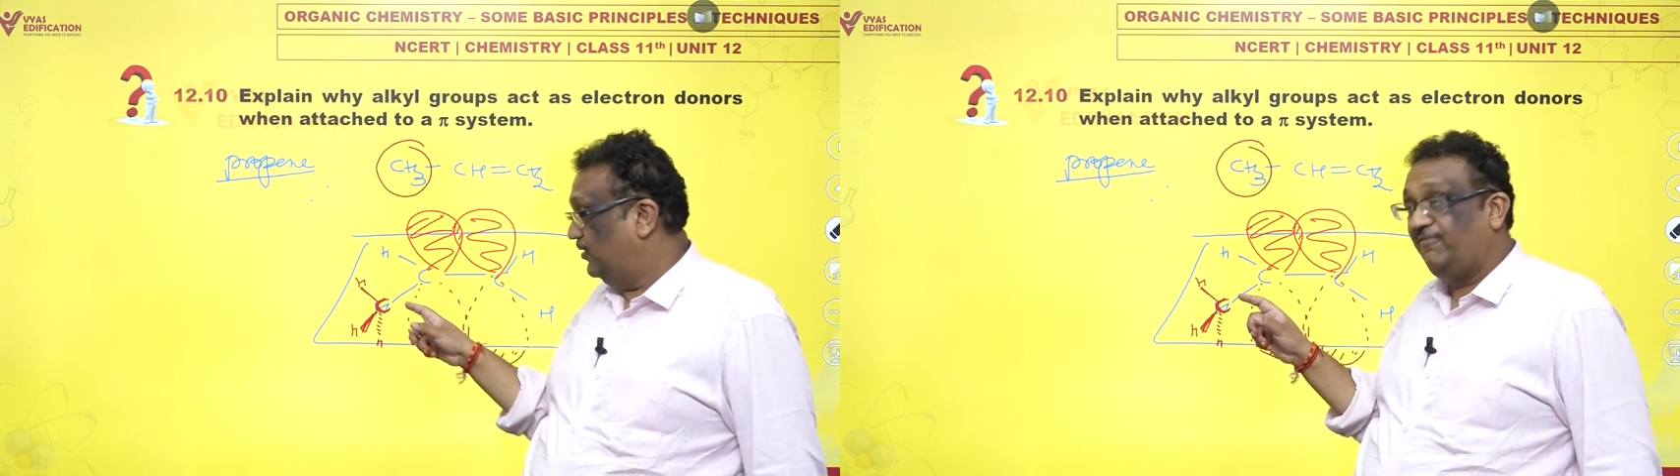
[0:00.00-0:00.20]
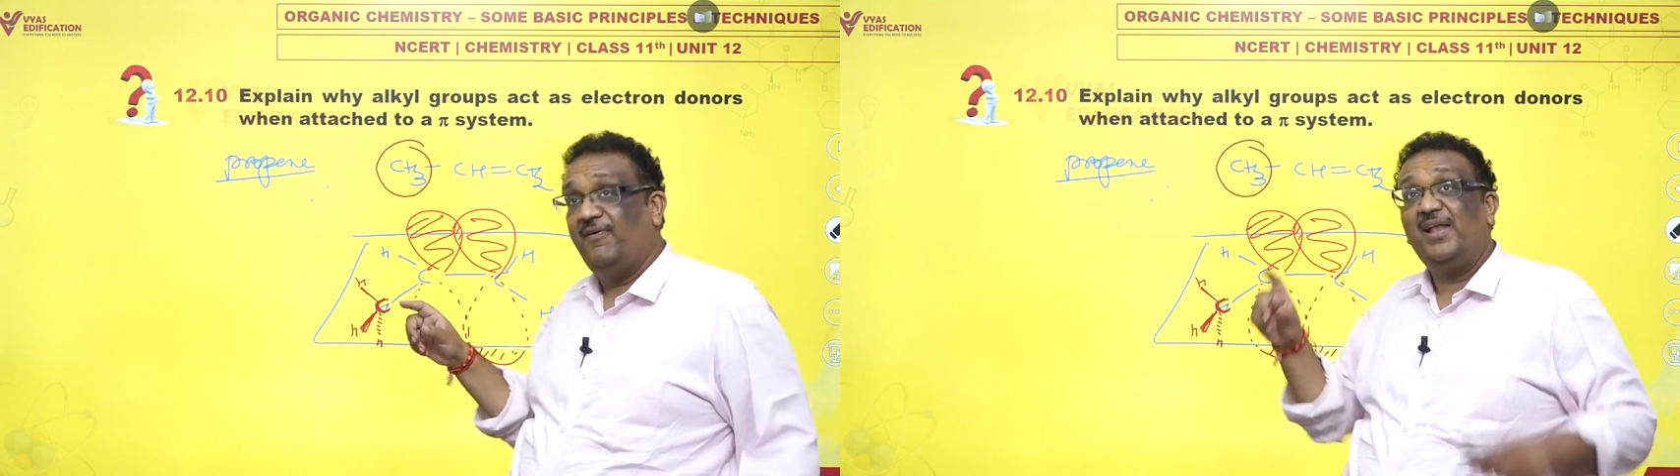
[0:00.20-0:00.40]
the
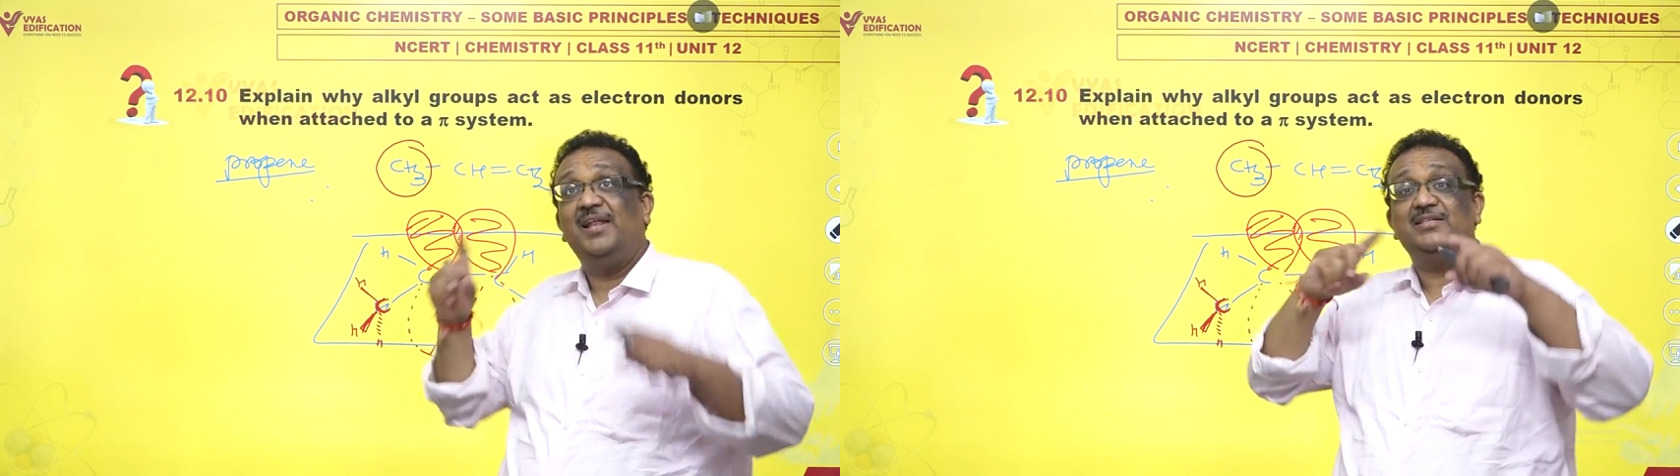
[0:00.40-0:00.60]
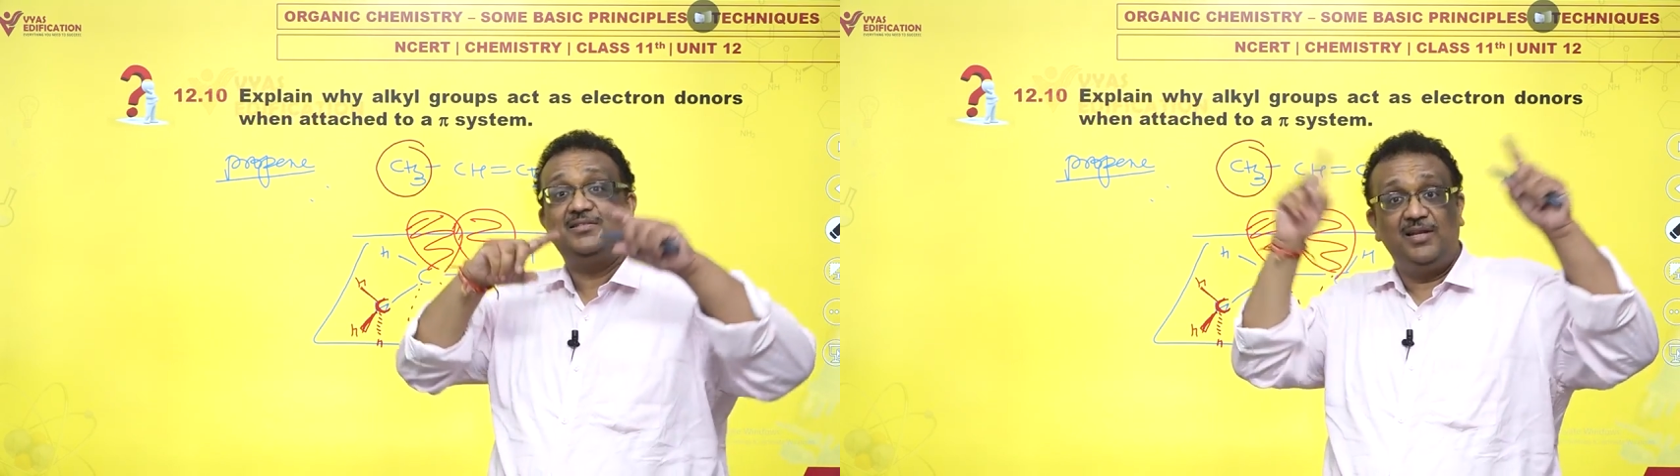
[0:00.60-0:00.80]
fan
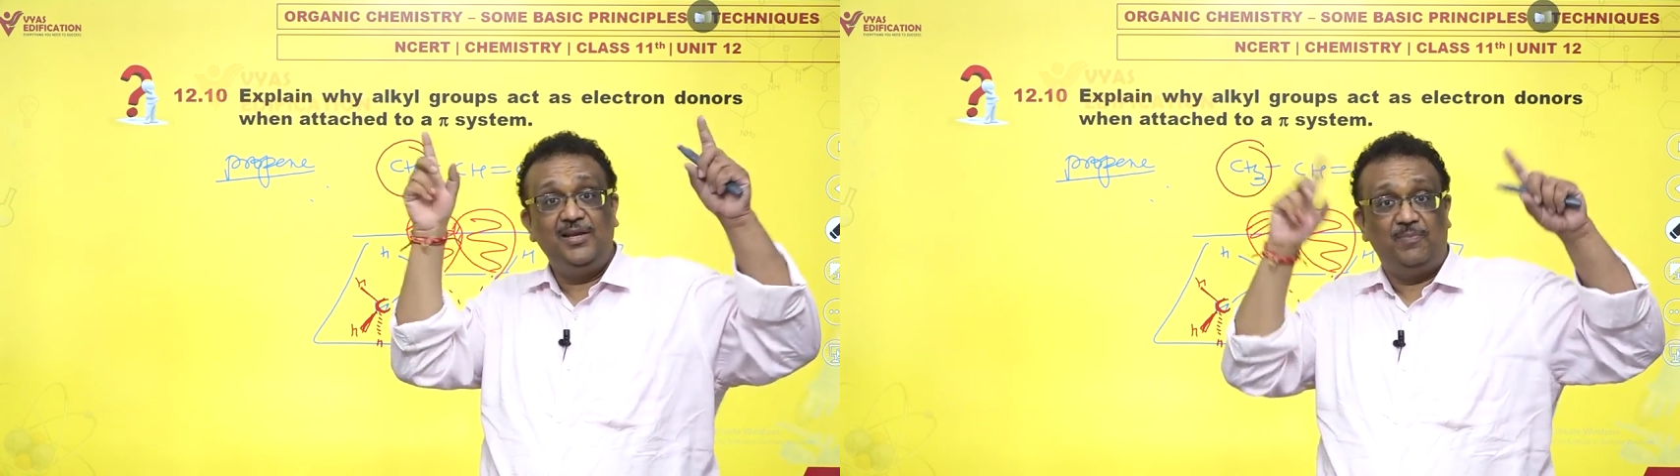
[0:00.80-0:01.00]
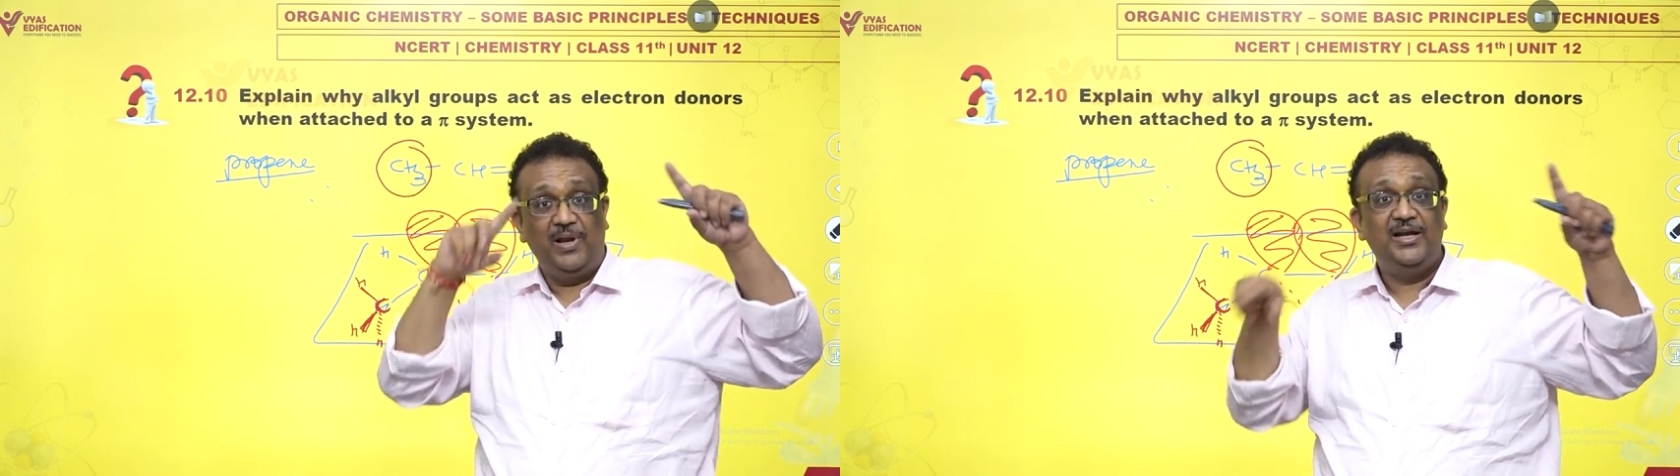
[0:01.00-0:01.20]
has 3
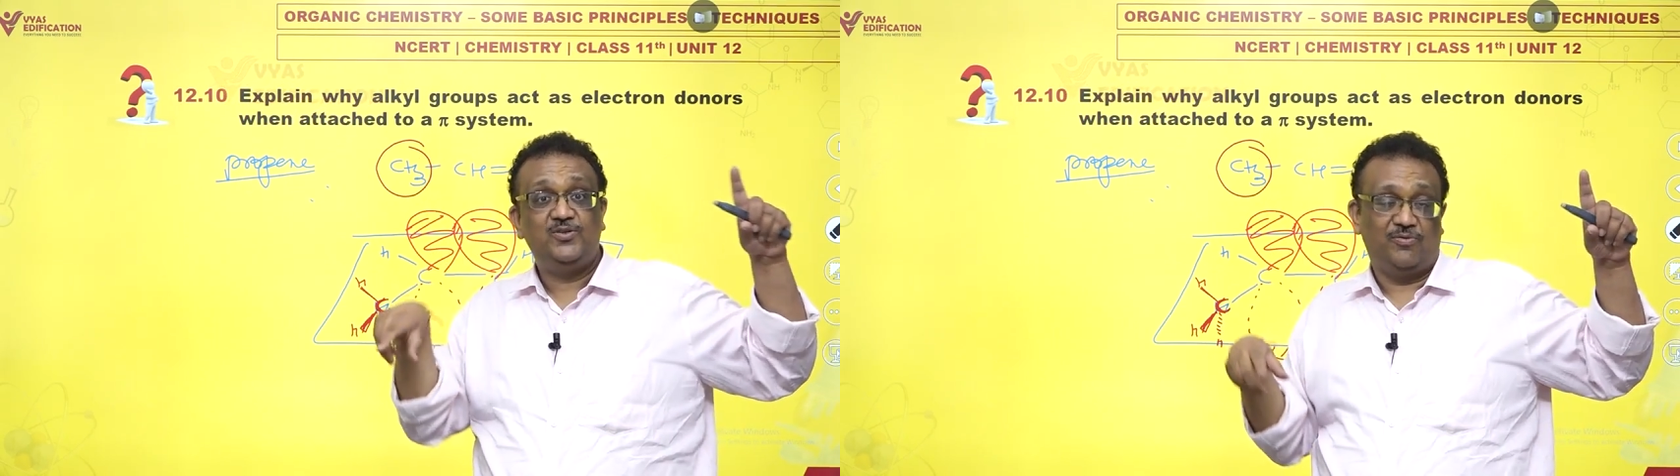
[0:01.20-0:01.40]
blades